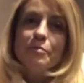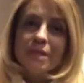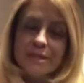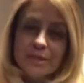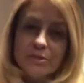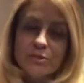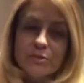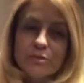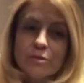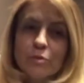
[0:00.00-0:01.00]
business
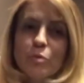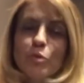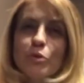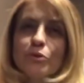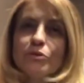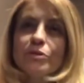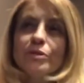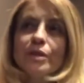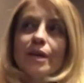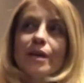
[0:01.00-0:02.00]
report
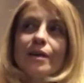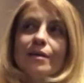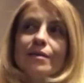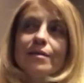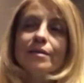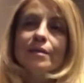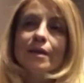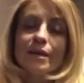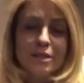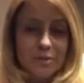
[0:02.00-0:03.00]
and
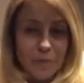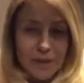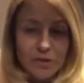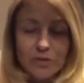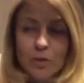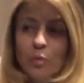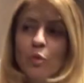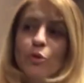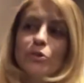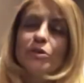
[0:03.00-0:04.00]
an expense
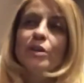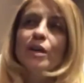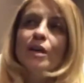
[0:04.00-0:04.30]
report